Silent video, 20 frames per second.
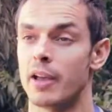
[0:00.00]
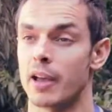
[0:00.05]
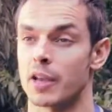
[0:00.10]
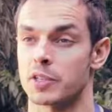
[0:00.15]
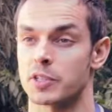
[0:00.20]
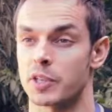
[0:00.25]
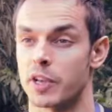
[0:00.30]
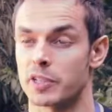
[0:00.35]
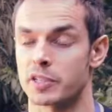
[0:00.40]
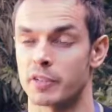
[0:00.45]
a
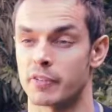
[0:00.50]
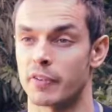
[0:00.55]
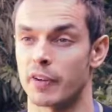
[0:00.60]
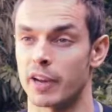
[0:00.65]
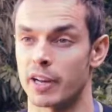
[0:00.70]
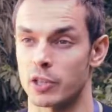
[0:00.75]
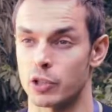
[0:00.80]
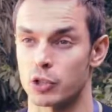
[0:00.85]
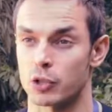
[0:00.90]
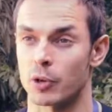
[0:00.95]

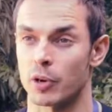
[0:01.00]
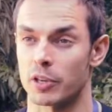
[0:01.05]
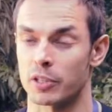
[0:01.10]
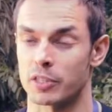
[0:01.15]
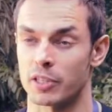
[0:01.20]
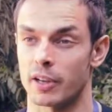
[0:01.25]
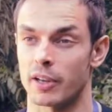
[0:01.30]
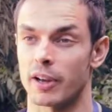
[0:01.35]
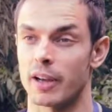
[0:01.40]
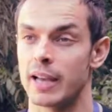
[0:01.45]
certified
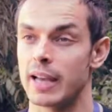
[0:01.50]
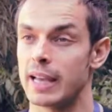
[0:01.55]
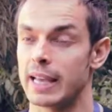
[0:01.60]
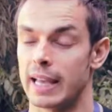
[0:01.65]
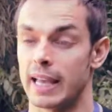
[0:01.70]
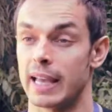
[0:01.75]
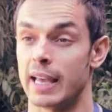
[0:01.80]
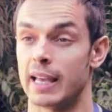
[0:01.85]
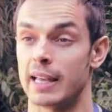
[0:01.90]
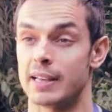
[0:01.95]
instructor
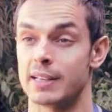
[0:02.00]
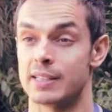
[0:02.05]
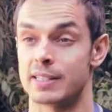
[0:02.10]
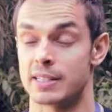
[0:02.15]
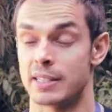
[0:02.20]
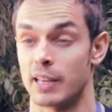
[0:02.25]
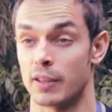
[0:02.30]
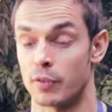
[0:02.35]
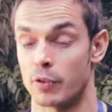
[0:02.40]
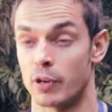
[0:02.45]
in
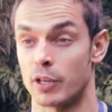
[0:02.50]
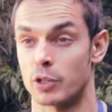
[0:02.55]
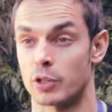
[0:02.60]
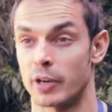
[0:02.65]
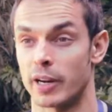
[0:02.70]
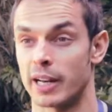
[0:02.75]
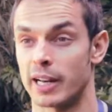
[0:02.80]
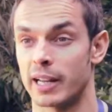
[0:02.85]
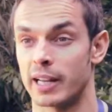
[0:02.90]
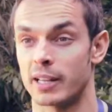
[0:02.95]
T3
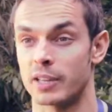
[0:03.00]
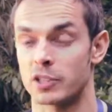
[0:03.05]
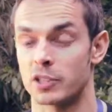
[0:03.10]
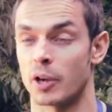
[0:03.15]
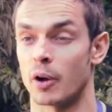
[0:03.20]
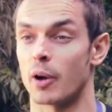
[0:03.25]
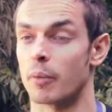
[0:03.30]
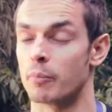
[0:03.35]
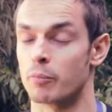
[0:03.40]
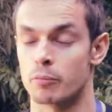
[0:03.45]
training. So
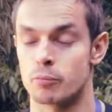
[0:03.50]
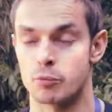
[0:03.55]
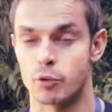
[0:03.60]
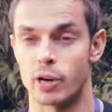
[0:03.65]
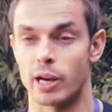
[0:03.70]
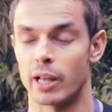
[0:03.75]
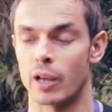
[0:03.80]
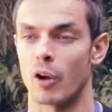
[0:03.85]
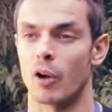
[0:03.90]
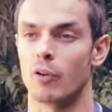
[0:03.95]
I'm
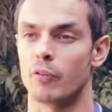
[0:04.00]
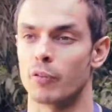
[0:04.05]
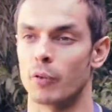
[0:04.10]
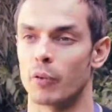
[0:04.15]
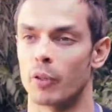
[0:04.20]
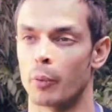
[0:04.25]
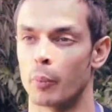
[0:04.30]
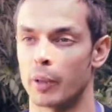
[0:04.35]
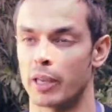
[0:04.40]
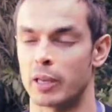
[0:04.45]
really hopeful
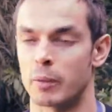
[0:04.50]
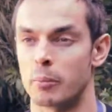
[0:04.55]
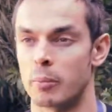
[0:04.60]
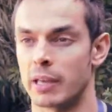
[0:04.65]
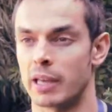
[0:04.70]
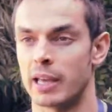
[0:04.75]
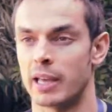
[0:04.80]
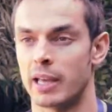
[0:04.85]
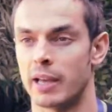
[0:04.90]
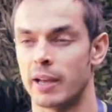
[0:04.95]
that we can
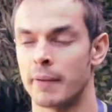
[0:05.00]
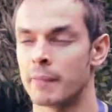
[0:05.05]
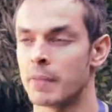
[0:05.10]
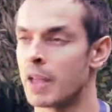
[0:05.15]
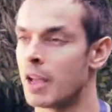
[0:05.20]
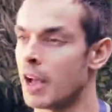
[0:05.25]
be here.